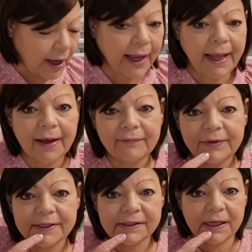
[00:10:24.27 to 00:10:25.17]
I have
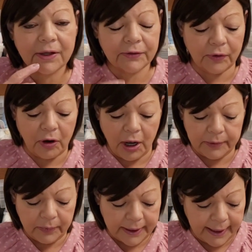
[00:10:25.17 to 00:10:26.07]
this color
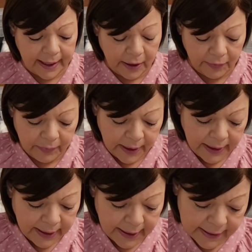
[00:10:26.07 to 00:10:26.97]
on right now,
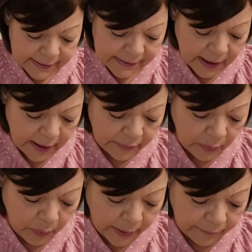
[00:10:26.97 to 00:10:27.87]
is uh, the
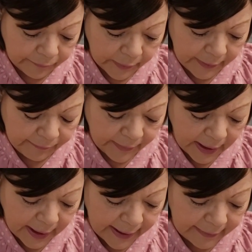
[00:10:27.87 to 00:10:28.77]

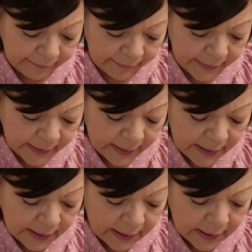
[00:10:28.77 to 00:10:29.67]
145.
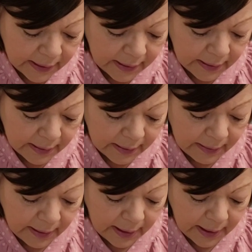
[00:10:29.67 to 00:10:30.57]

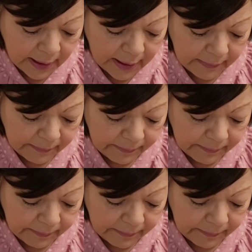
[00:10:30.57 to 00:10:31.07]
Uh,